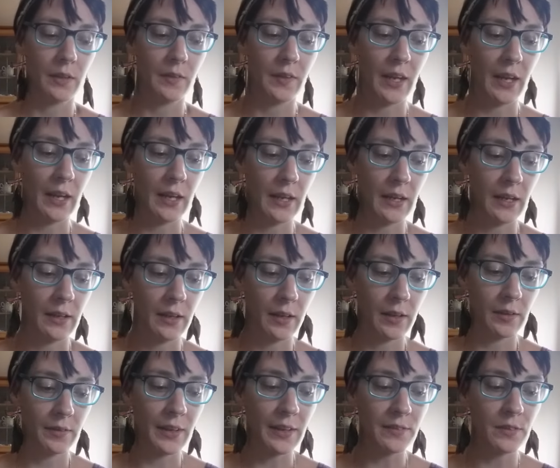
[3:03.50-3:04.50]
They
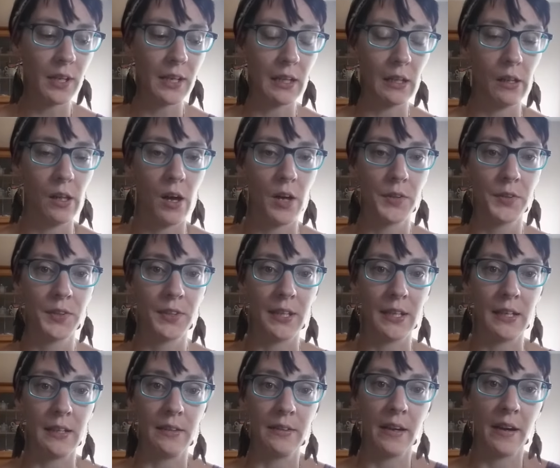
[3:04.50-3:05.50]
tend to get lost
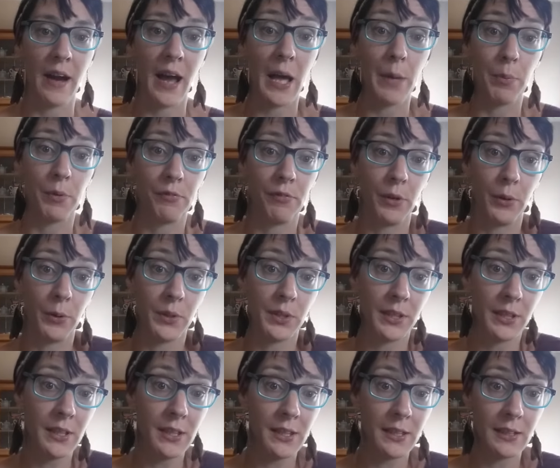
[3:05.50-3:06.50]
in their
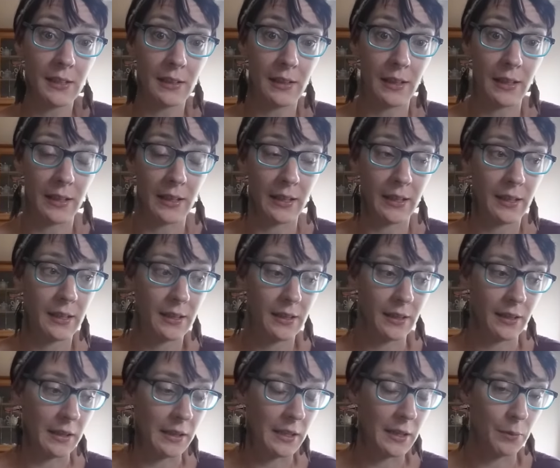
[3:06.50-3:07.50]
hyperfocuses, like
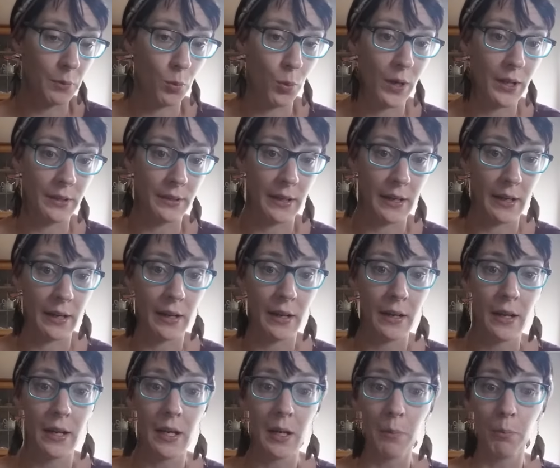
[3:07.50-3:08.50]
when they're
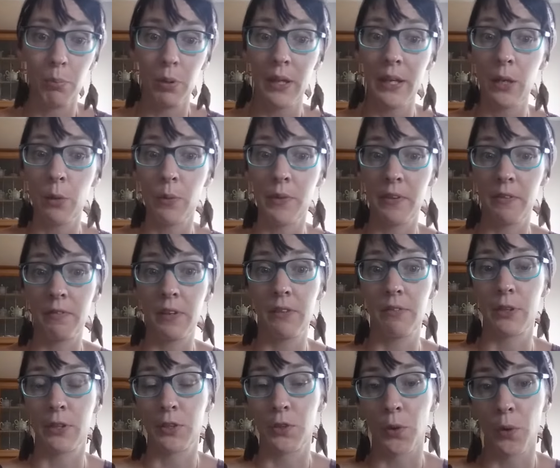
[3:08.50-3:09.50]
playing with their
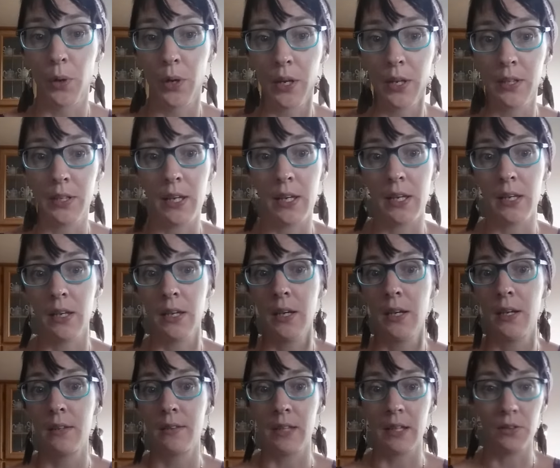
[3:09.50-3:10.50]
favorite toy, they
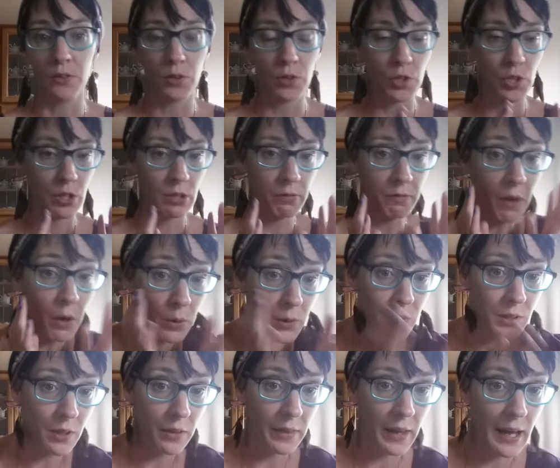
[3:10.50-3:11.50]
tend to just
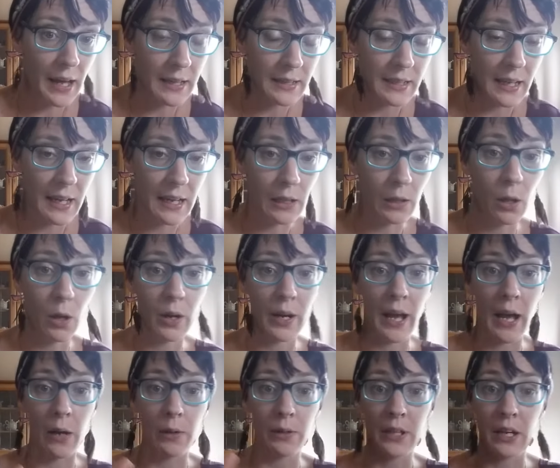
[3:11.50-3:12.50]
focus on that and lock
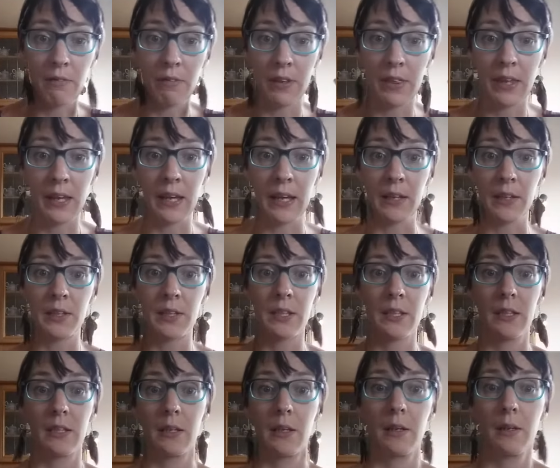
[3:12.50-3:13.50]
out everything
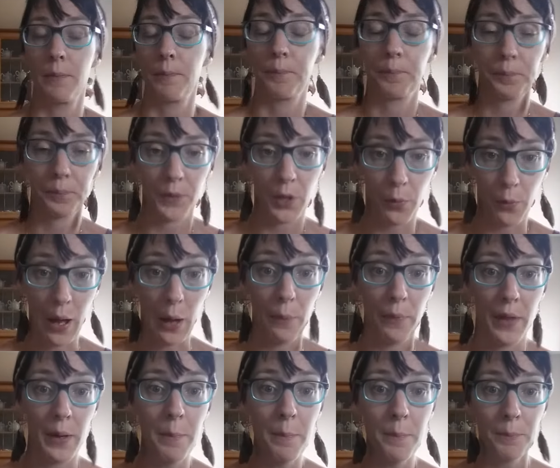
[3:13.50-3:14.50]
else
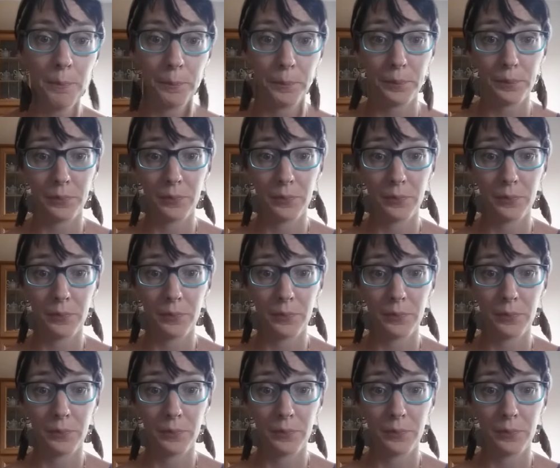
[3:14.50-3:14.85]
around them.